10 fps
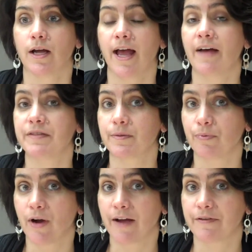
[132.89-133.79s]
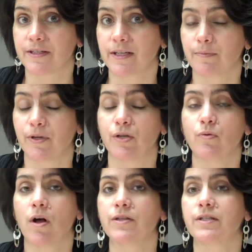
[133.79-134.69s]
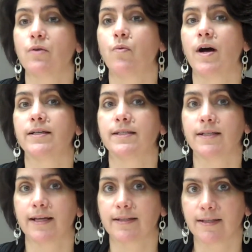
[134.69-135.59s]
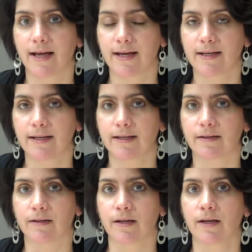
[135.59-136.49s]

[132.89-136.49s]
have some privacy, but you also want to let the light in.